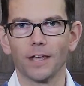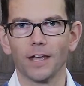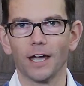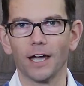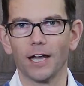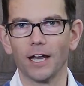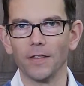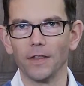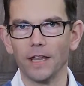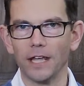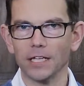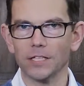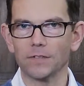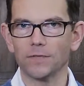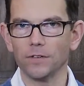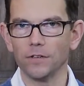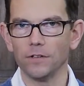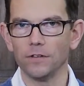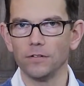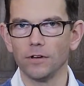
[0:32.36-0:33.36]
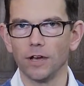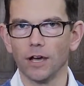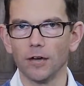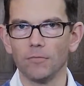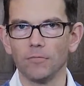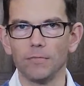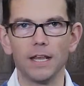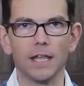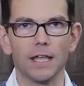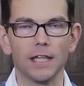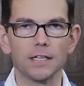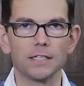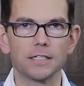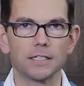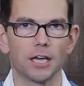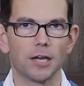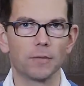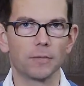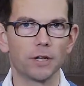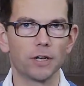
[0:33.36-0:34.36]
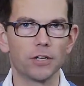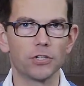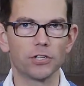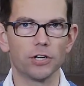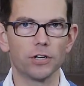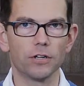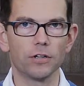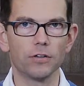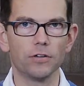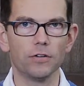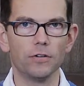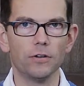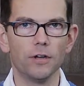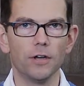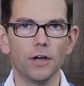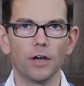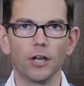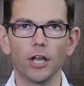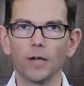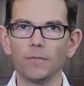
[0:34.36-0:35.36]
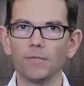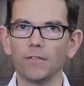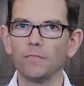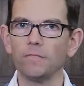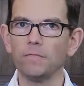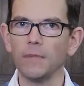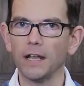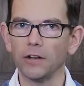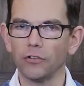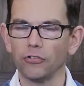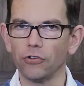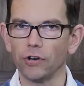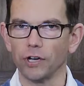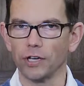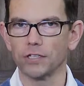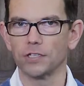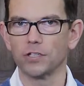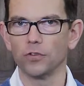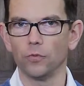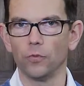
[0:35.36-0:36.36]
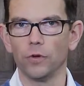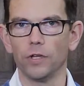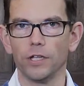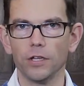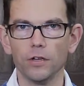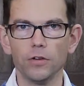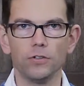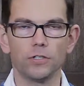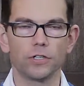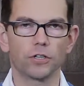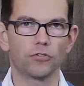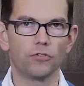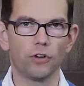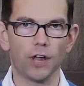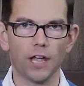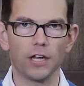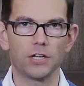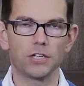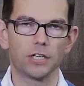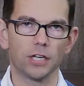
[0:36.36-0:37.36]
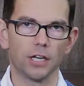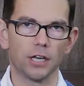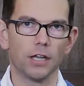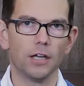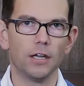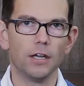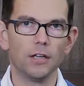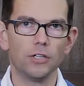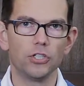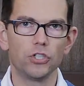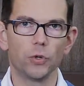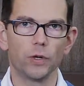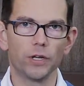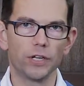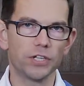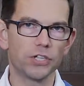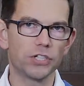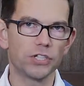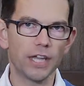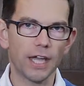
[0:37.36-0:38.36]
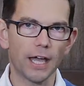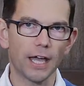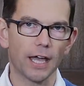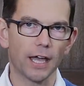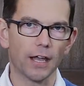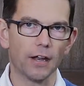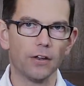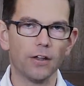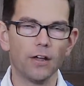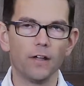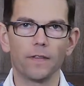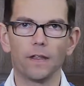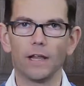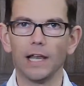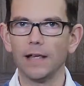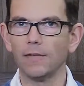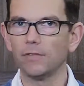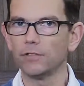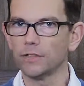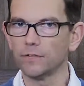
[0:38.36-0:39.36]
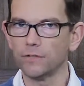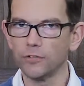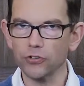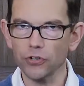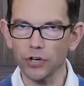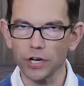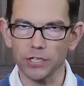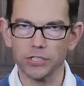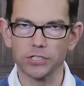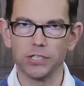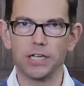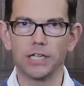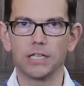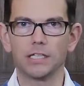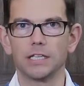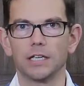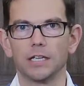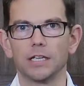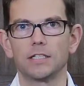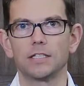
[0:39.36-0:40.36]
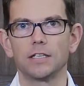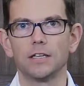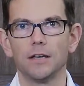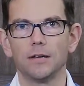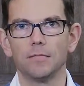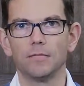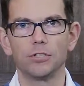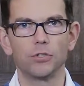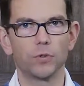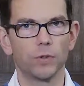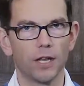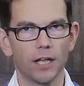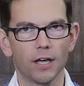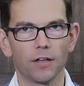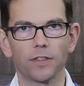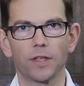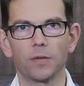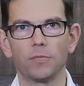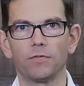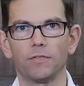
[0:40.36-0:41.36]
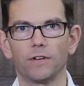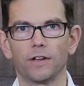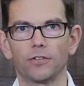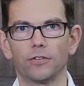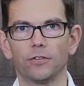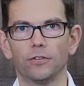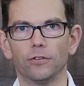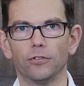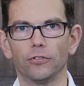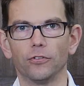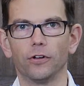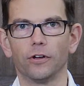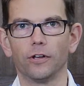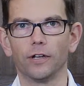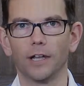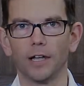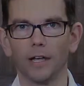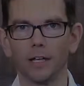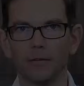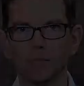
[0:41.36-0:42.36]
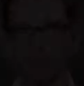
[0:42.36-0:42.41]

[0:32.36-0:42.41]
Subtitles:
And in the next few minutes, I'm going to show you a number of metrics that we use at Creation to understand the levels of trust that exist between healthcare professionals online.